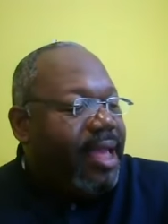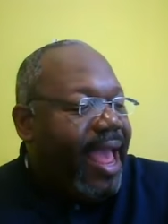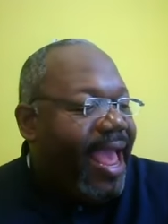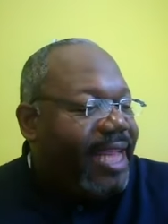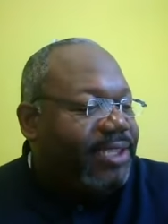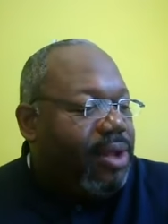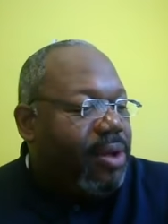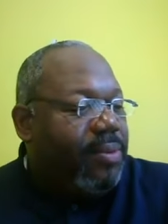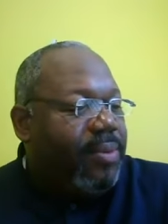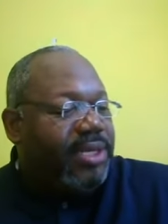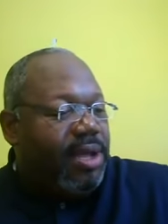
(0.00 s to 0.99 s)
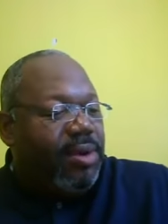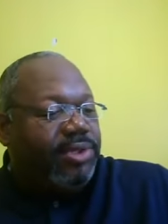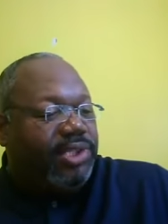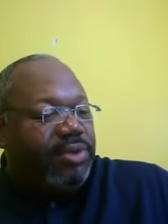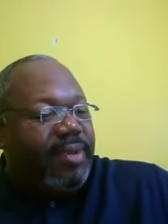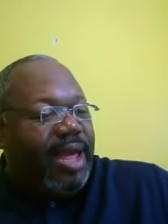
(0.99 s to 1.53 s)
Has no one
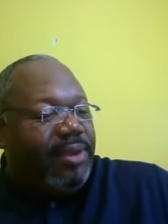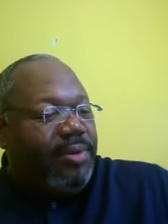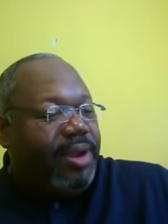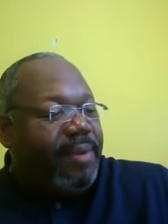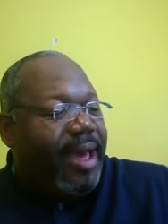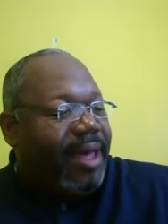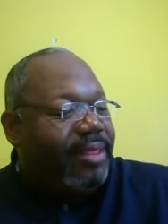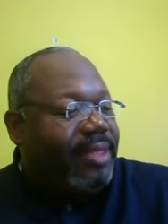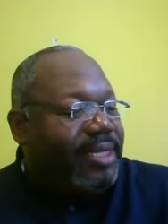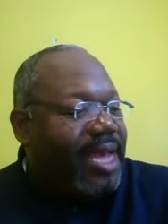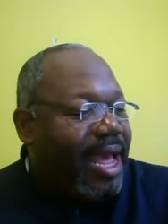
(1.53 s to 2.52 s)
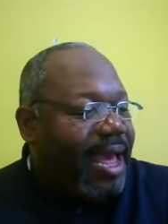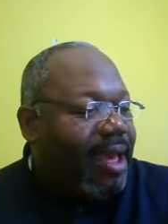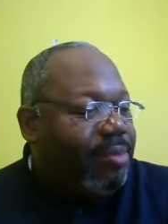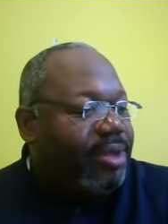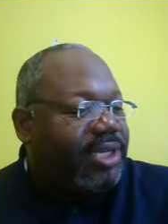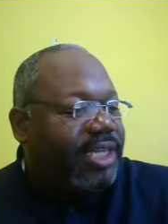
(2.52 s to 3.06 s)
told you, my Lord, about the
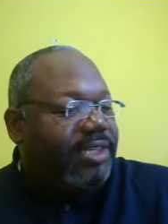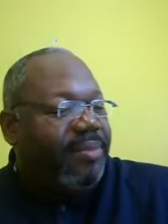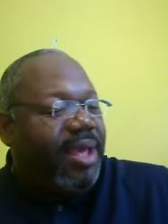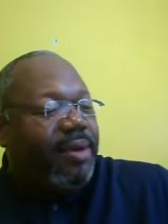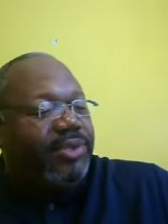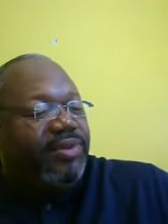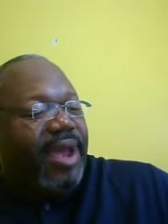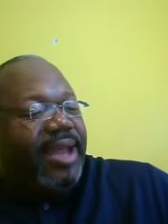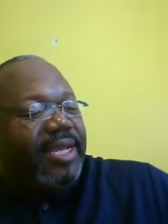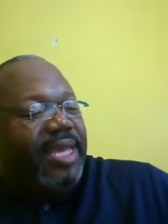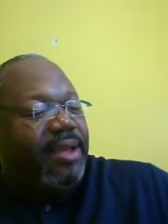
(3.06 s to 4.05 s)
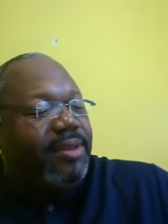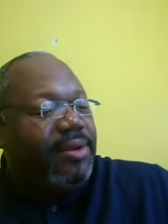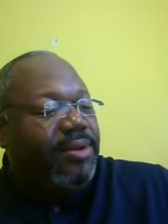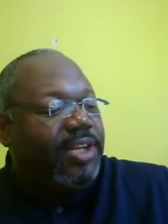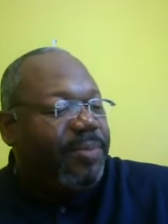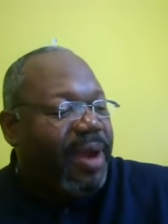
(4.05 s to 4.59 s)
time when Jezebel was trying to kill the
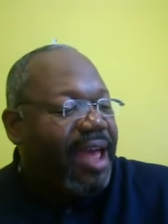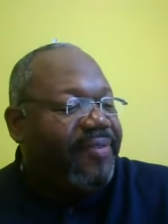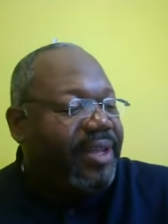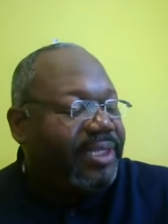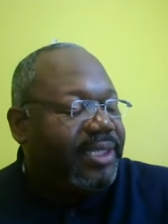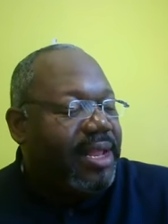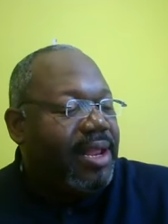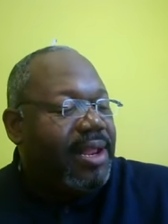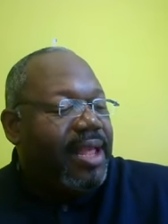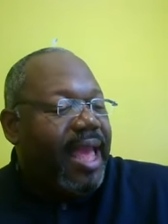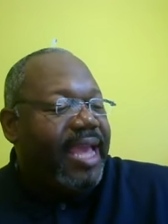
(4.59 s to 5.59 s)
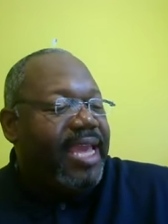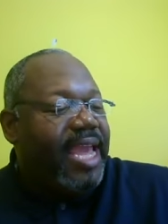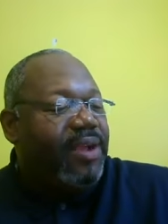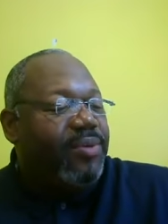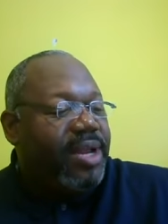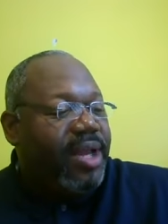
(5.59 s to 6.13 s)
Lord's prophets? I
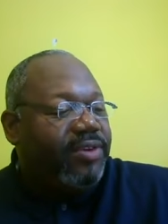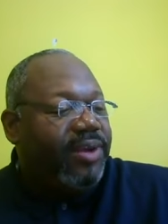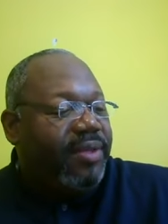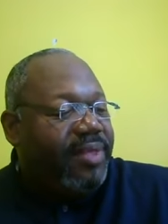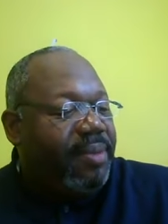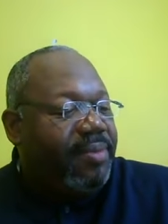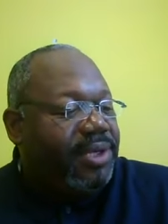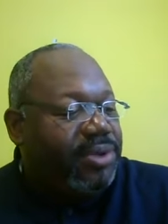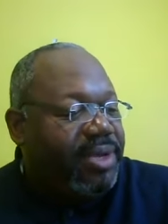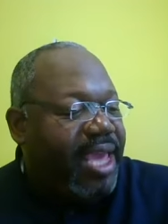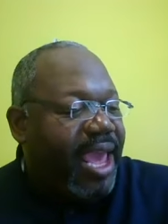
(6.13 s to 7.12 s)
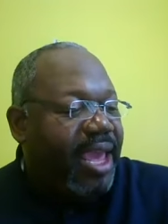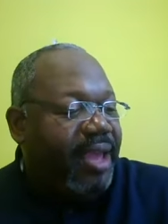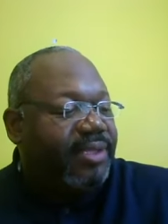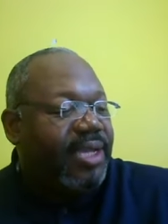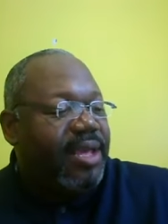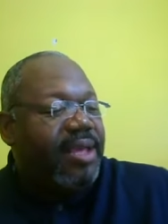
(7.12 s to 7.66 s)
hid 100 of them in two
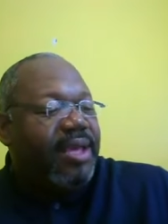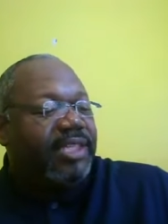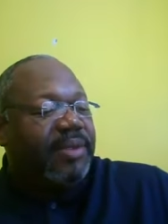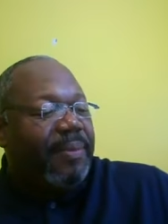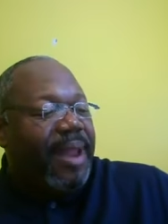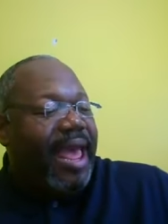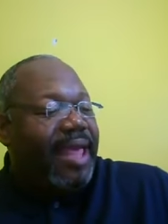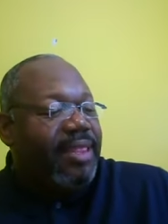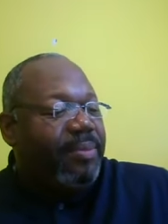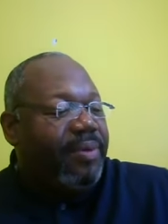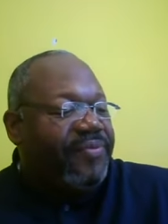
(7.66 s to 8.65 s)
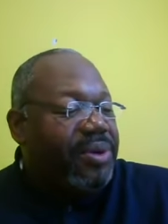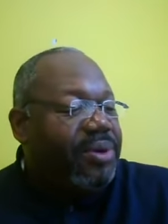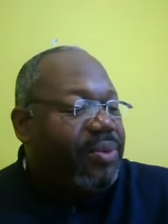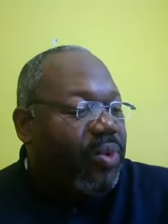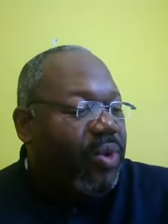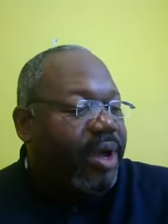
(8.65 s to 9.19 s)
caves and supplied them with
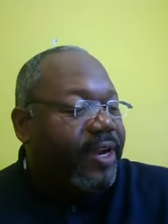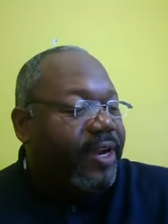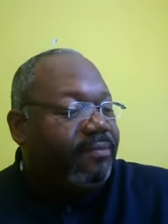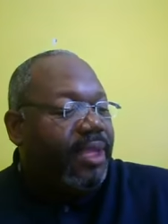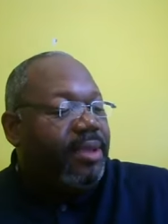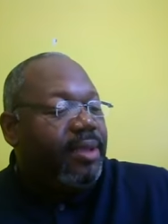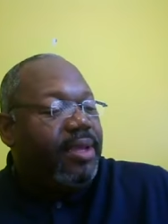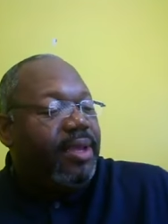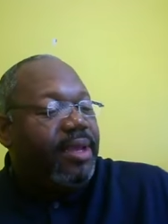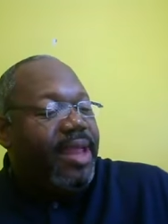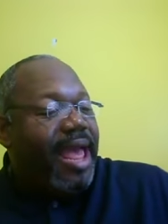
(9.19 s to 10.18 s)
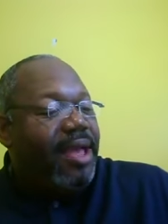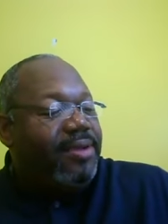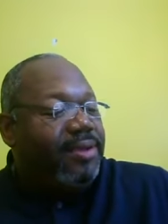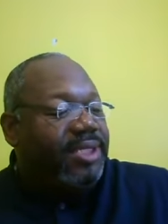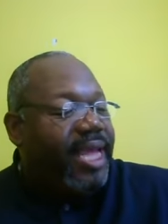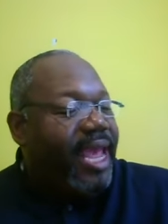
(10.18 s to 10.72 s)
food and water. Now
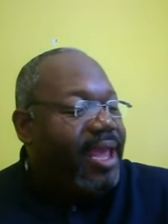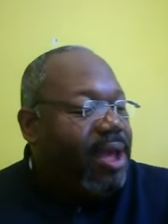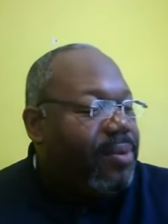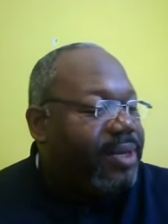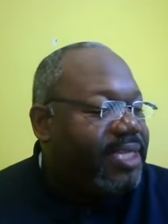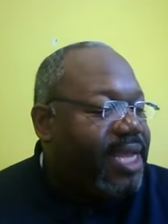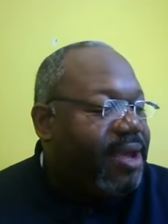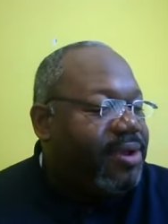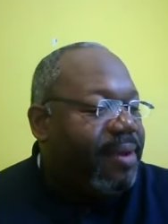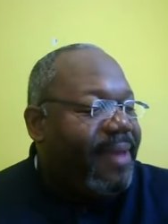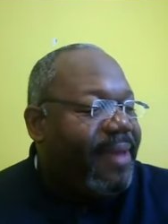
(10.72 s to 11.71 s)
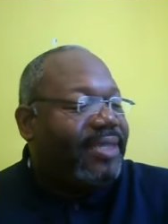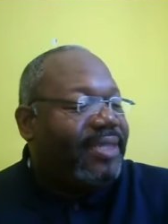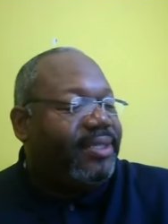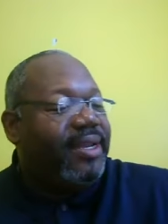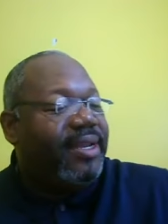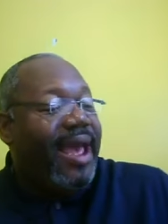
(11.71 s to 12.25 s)
you say, Go and tell your
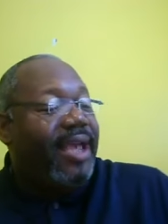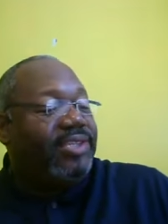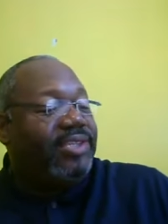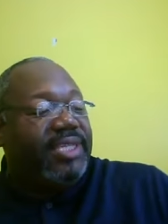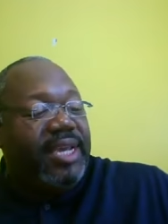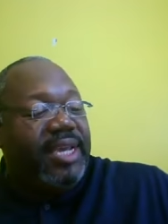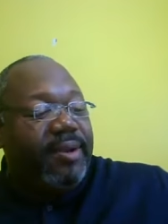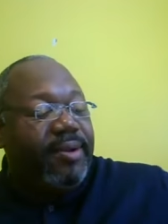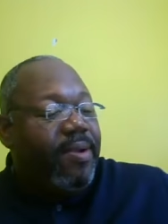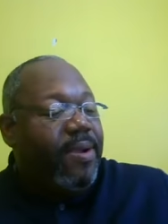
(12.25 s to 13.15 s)
master, Elijah is here.